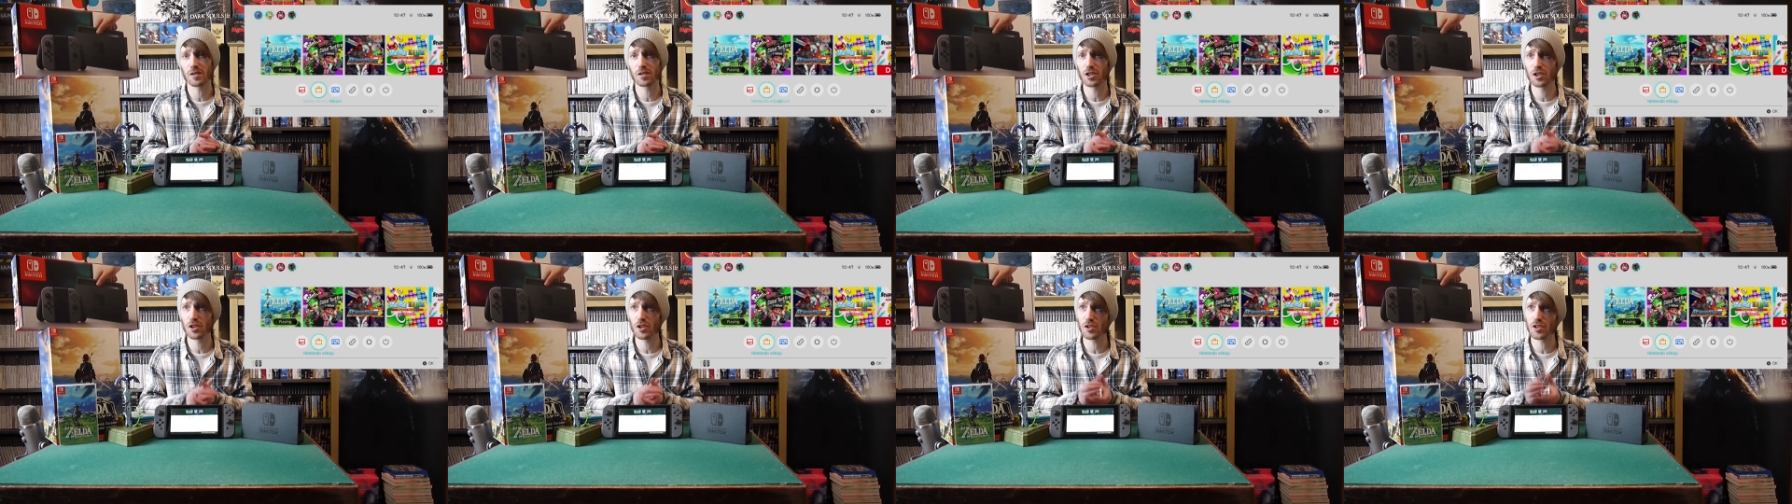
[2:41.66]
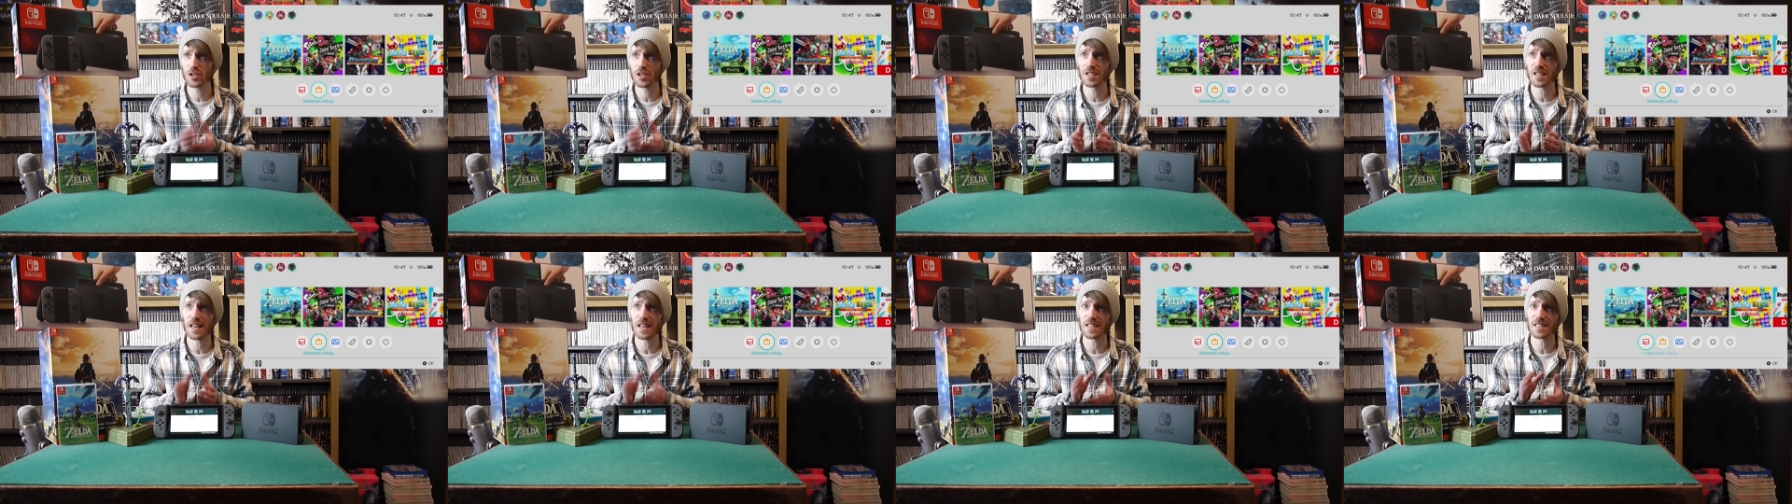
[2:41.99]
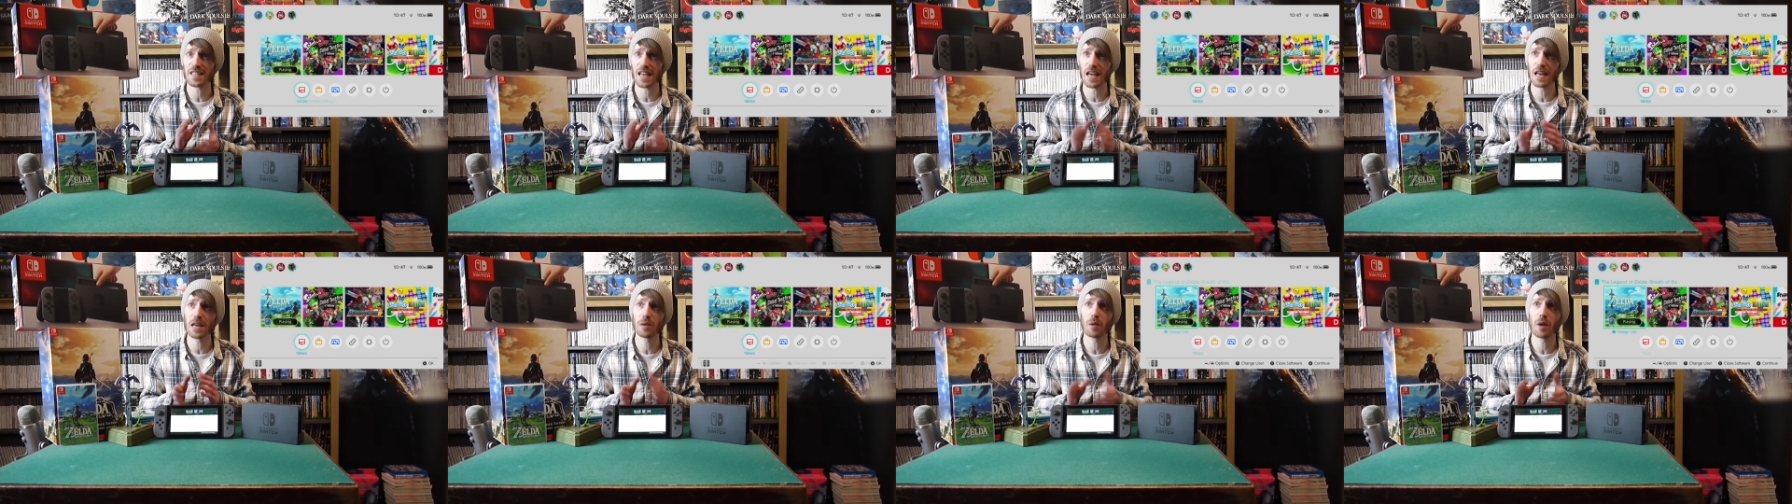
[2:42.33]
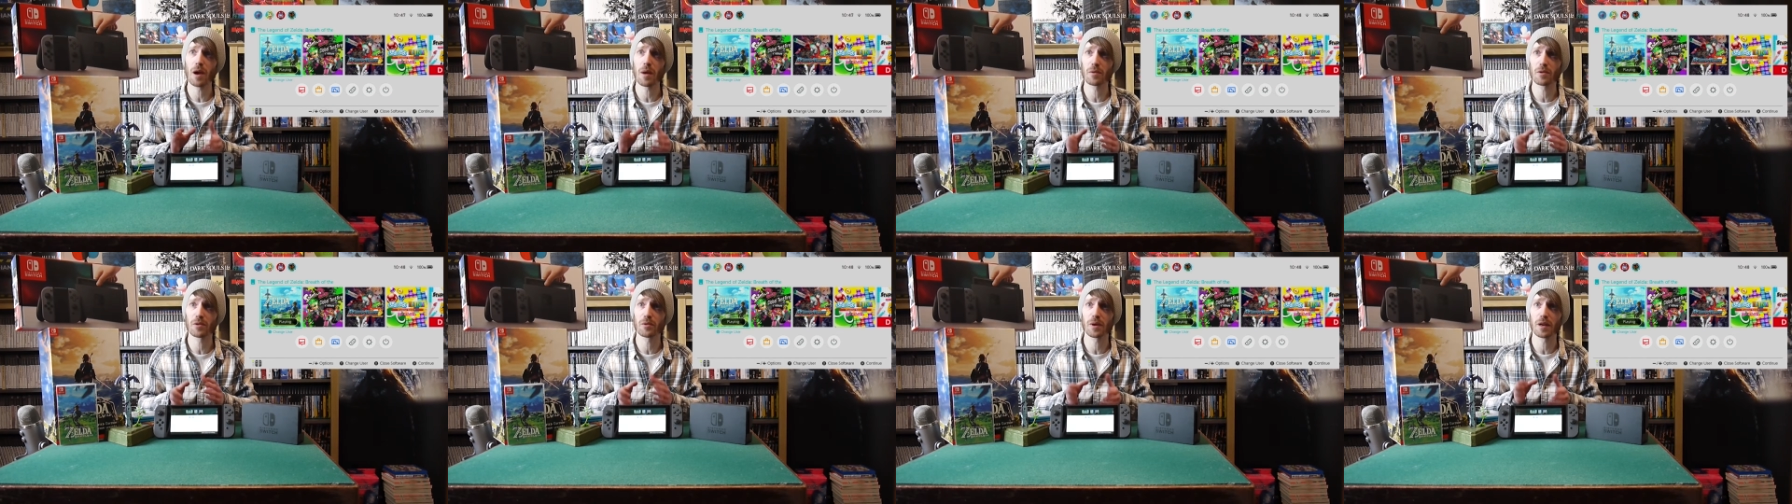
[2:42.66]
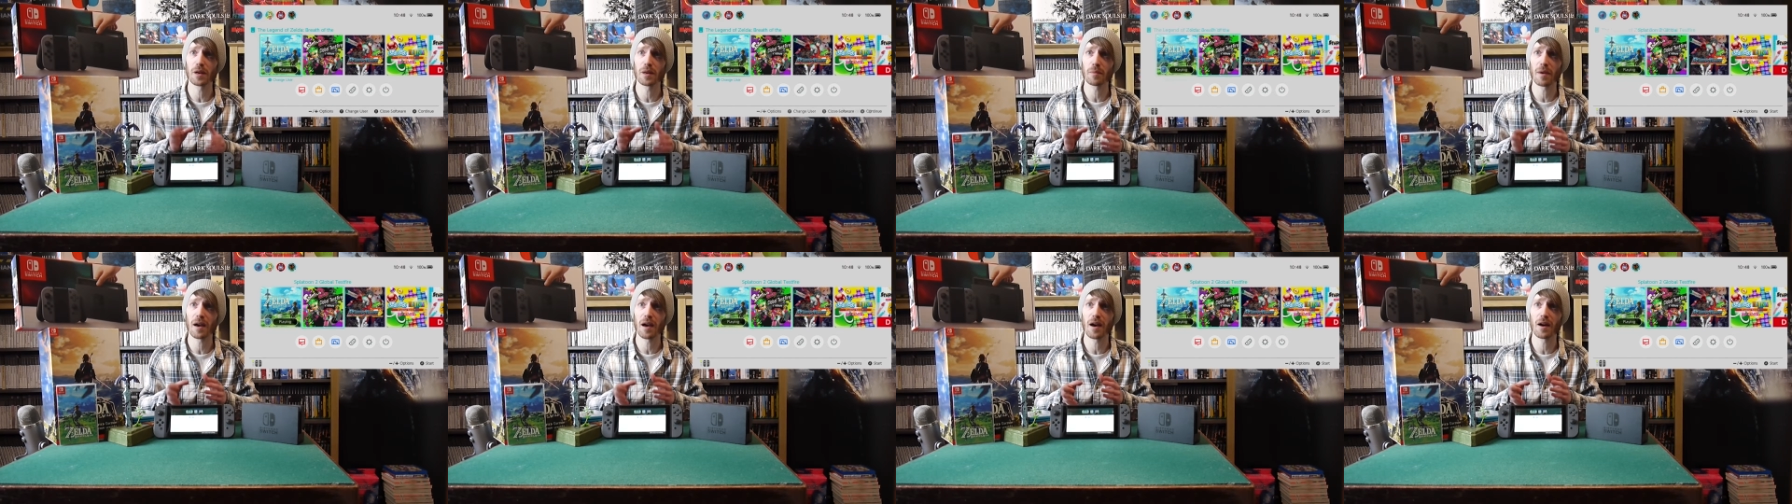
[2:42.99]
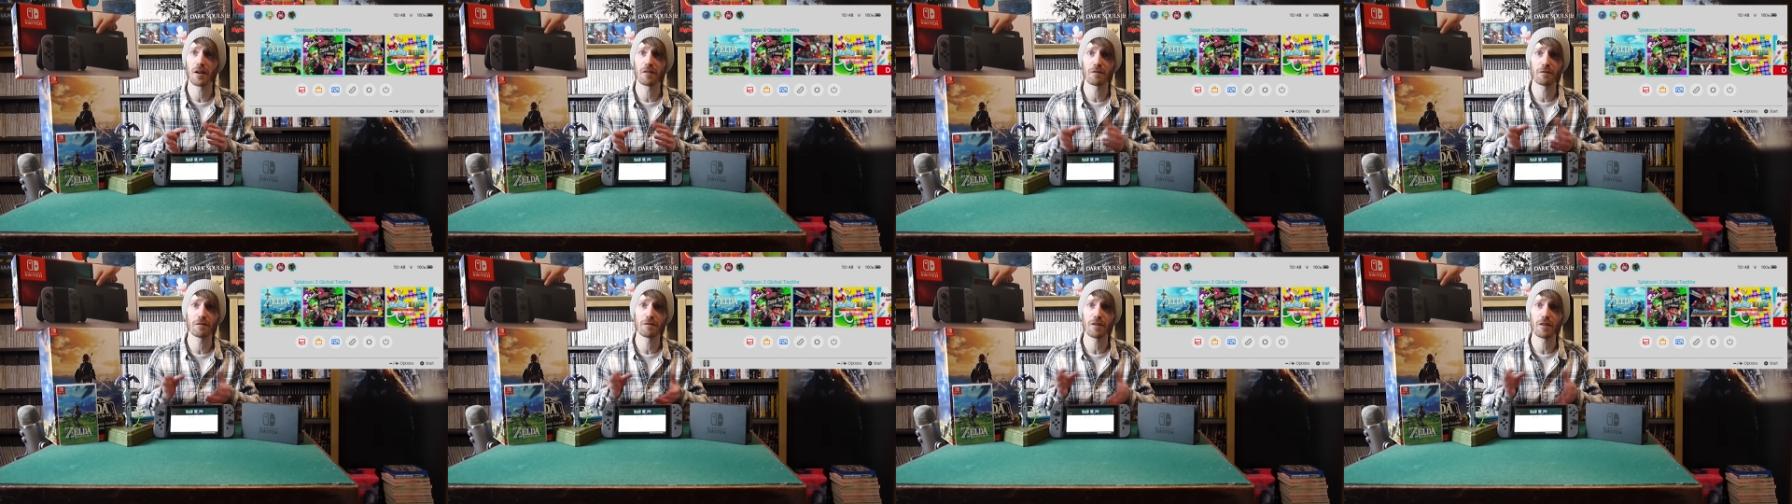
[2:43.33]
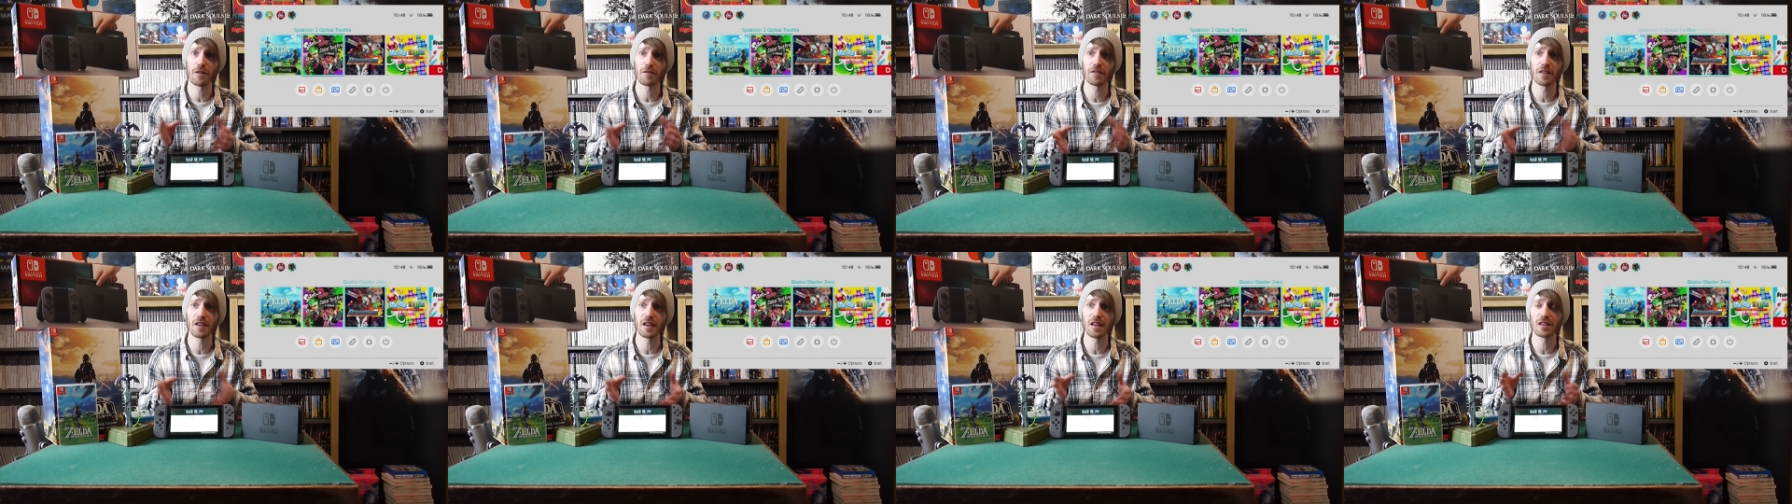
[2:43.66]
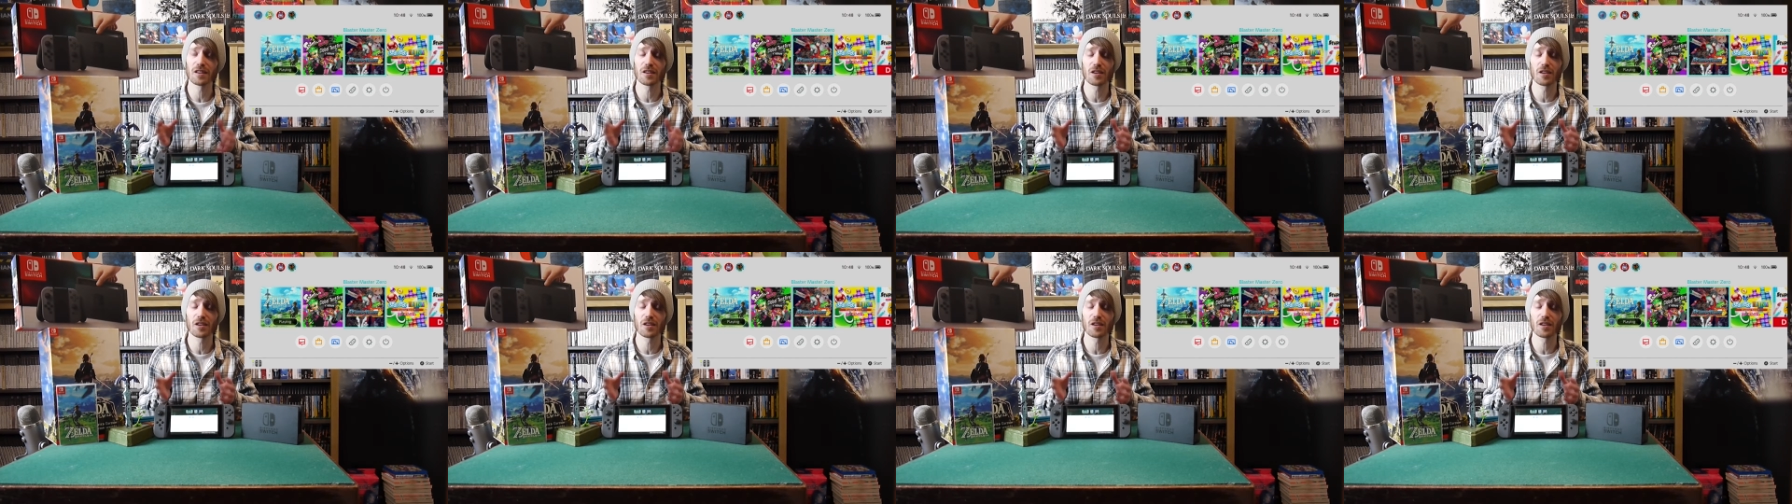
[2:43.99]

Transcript: usually takes anywhere between about 15